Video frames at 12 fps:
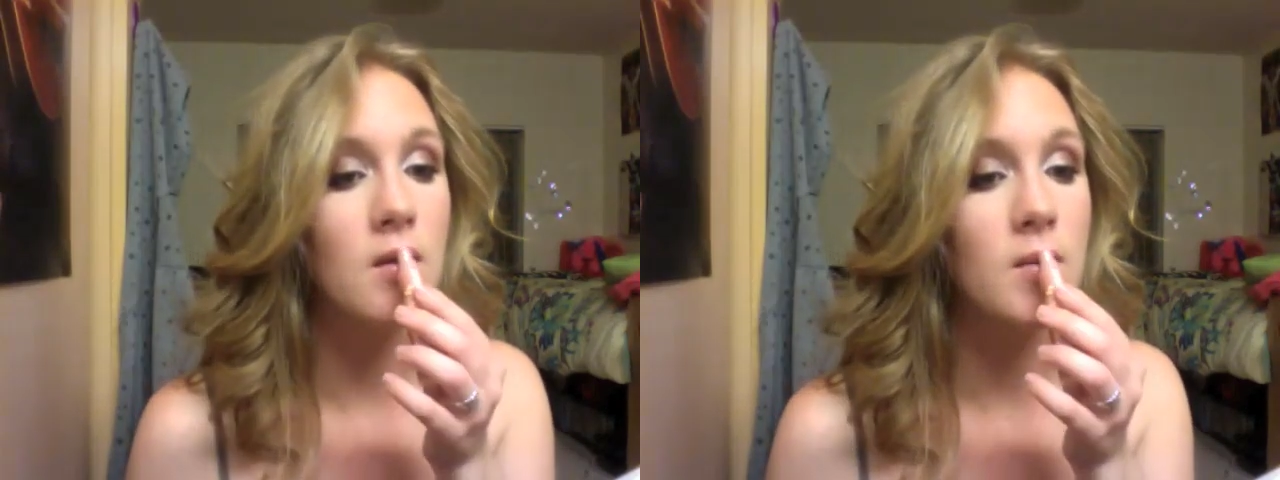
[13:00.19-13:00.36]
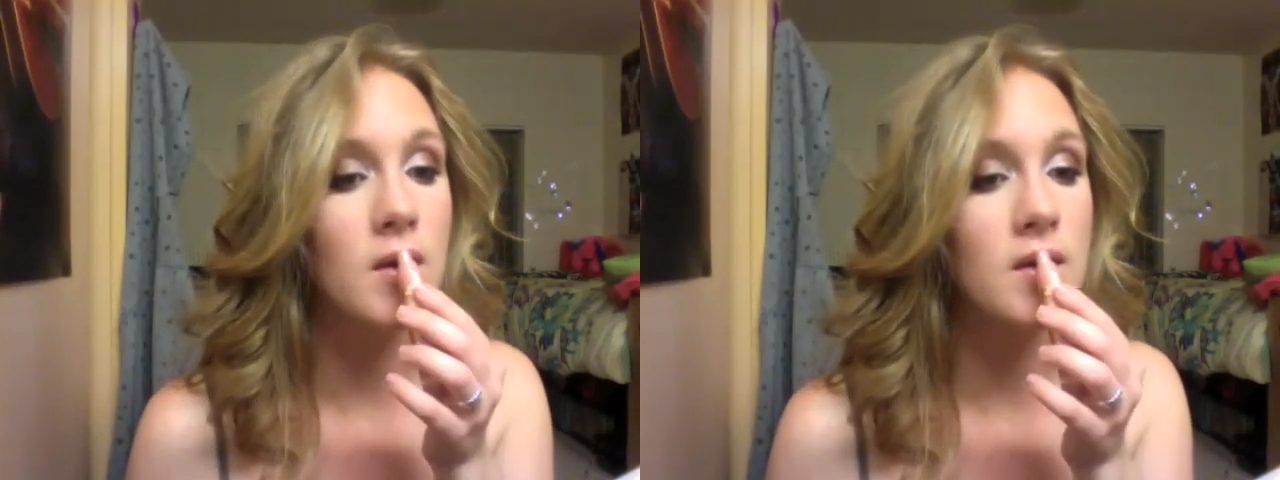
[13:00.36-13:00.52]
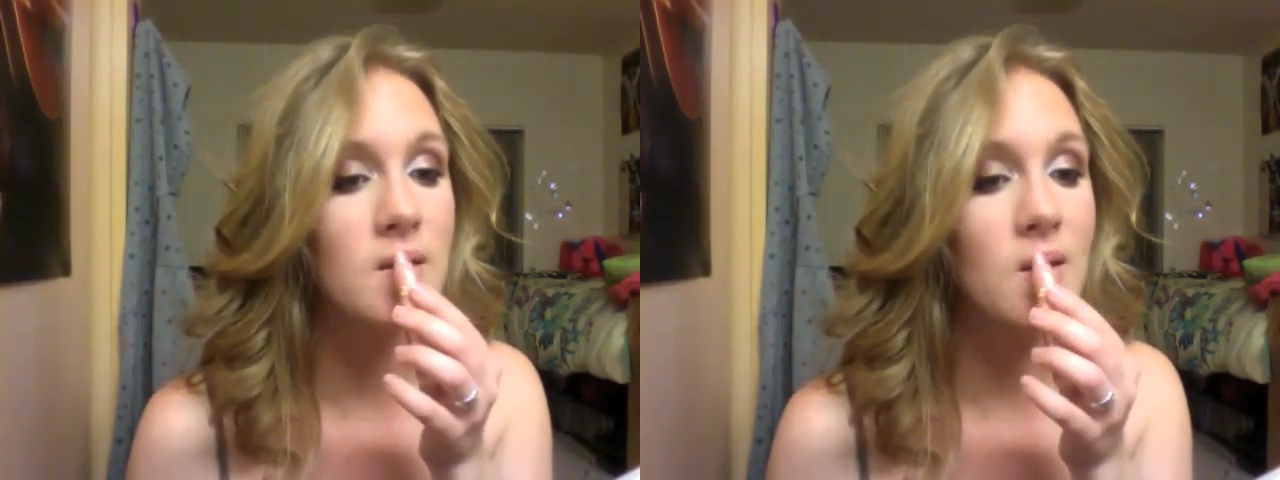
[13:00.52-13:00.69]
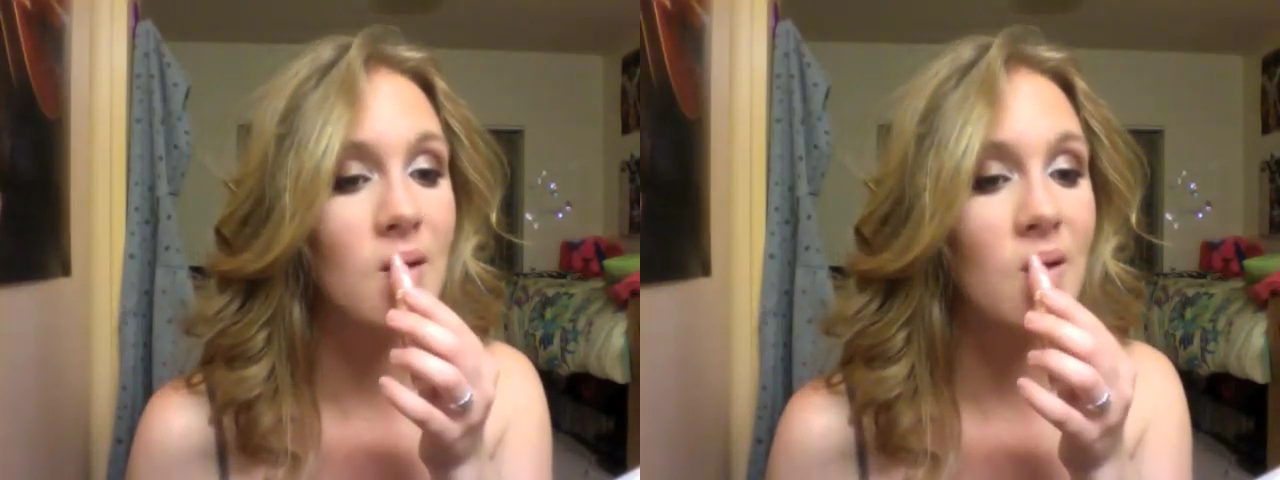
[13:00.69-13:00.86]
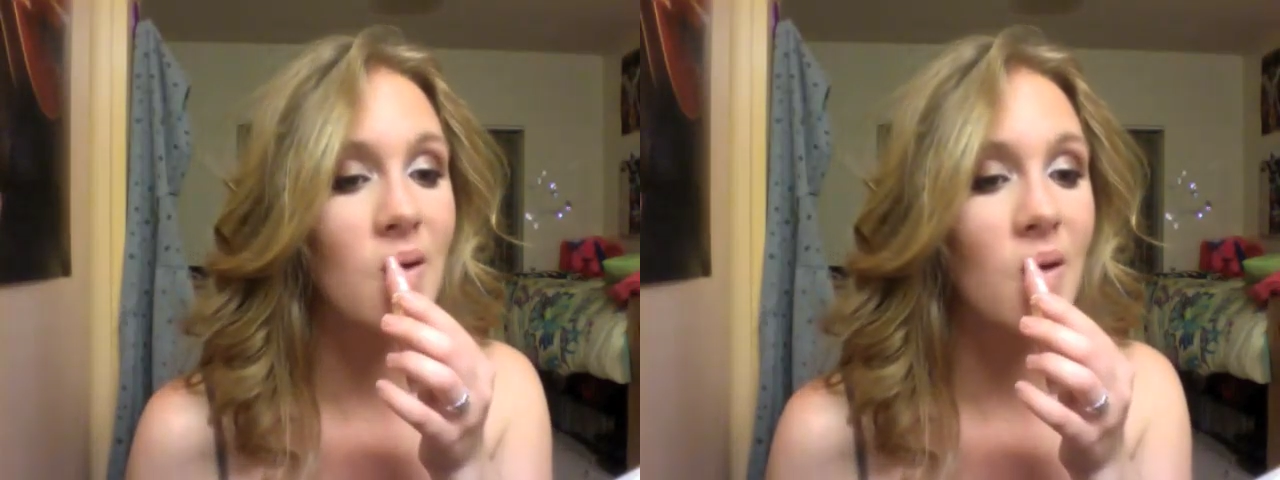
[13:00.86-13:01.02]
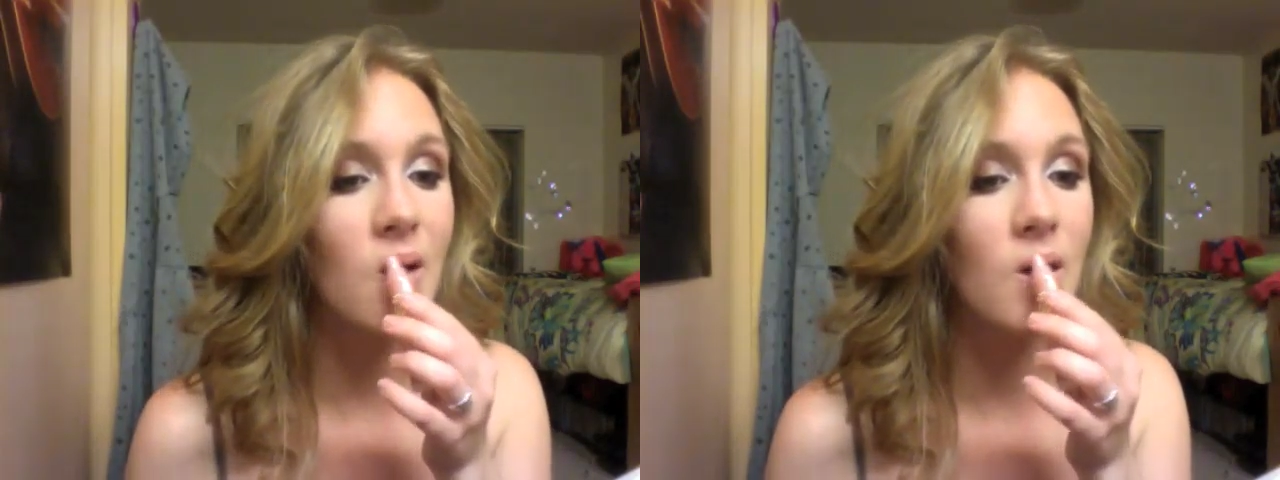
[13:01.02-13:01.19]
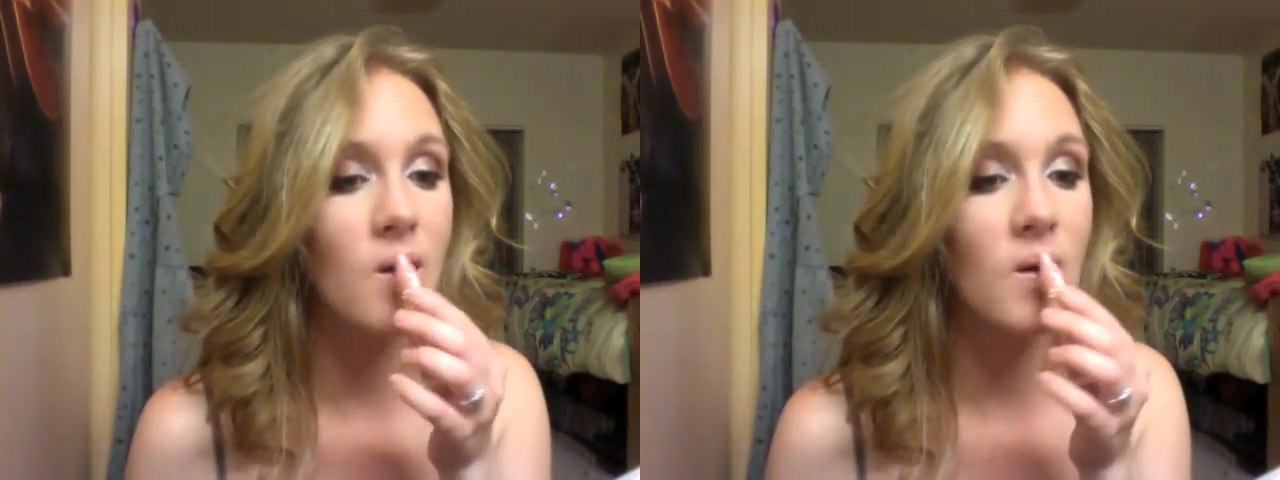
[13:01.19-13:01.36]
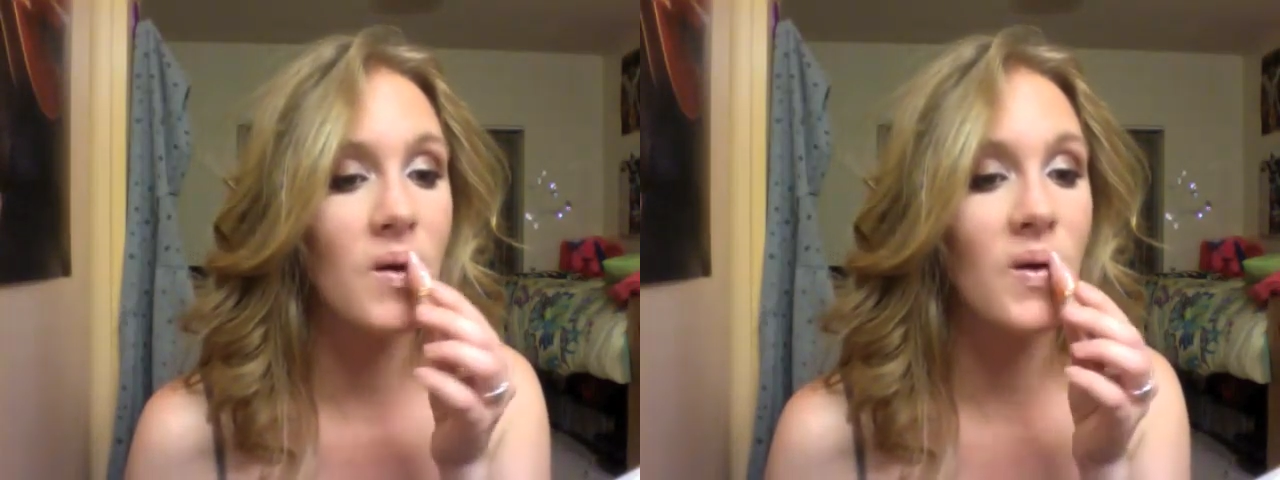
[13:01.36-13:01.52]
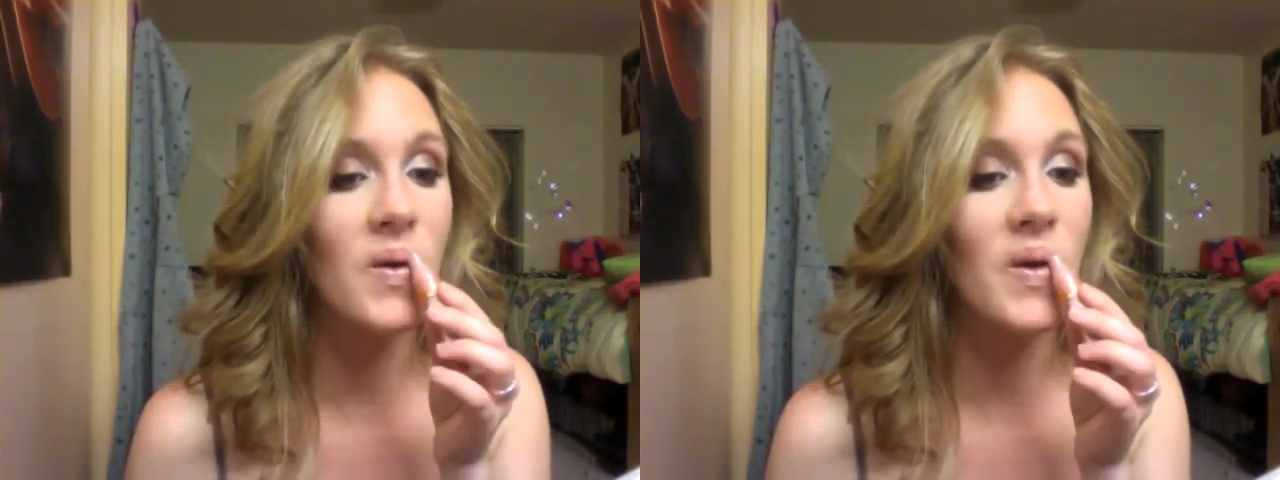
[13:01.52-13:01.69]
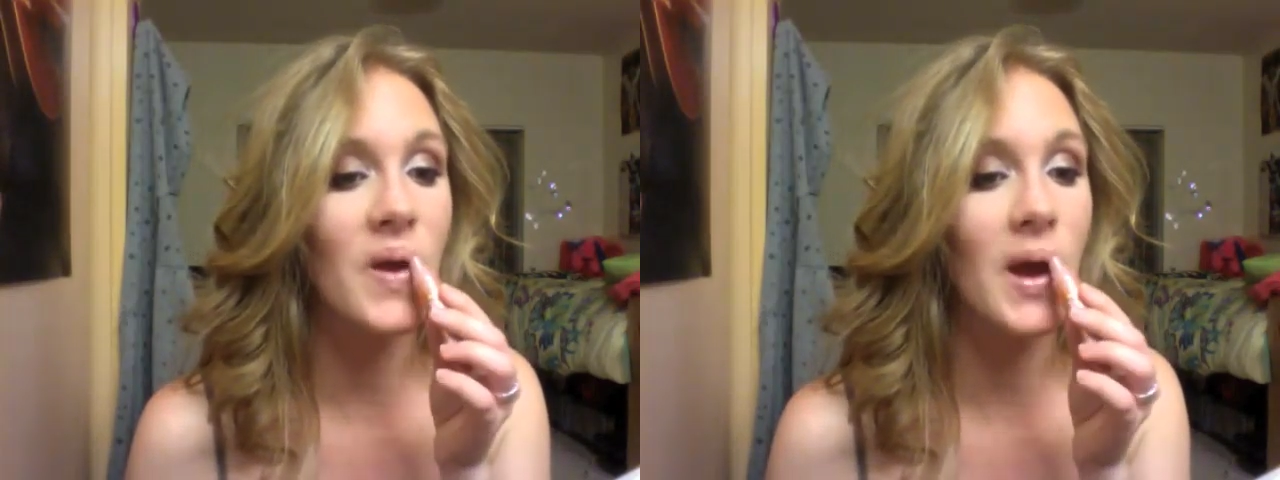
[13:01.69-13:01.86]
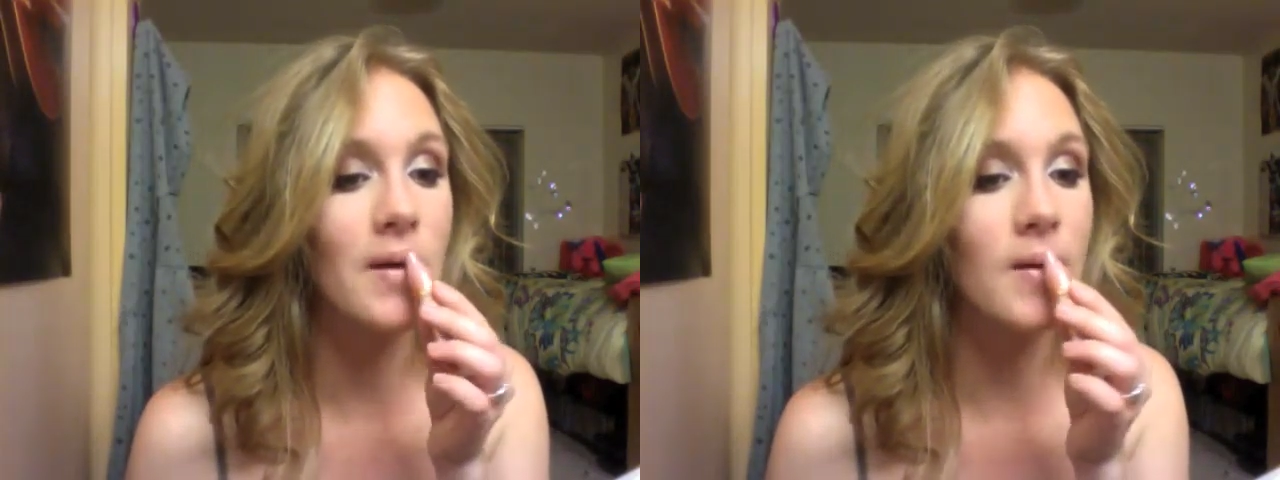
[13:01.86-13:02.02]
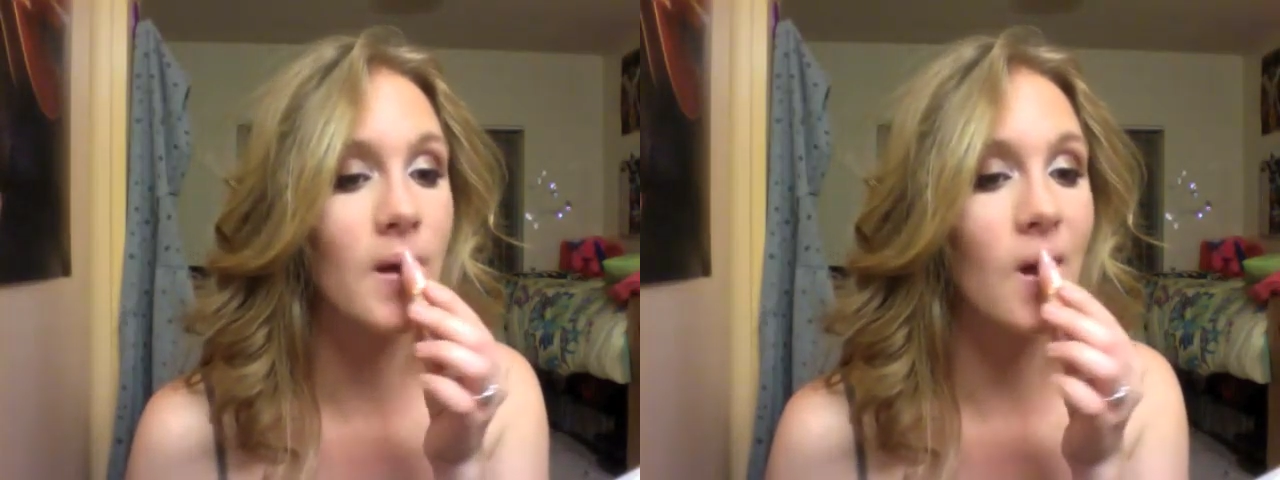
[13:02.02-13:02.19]
amazing. They
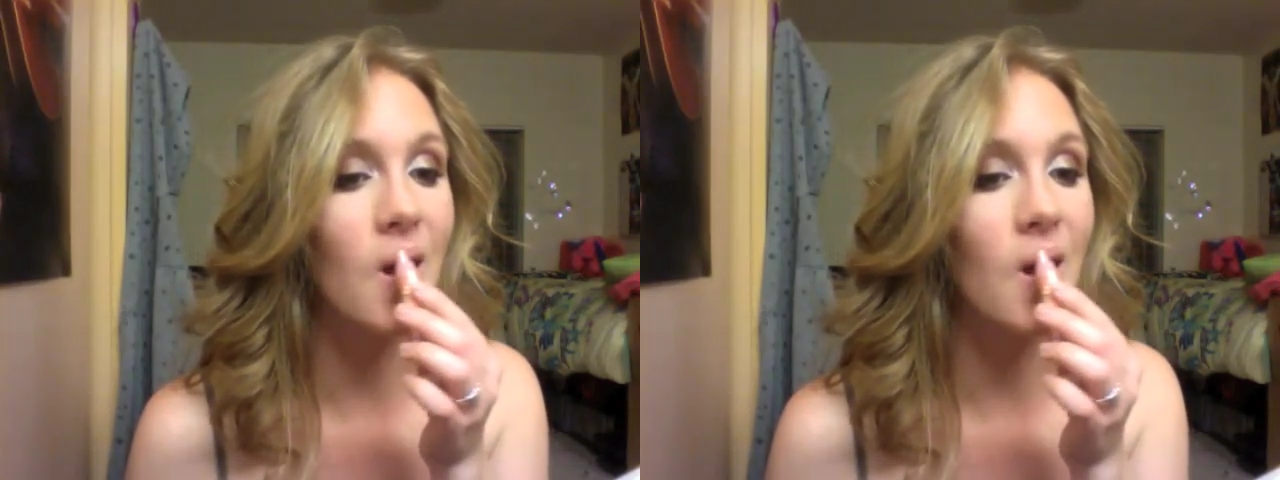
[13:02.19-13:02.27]
have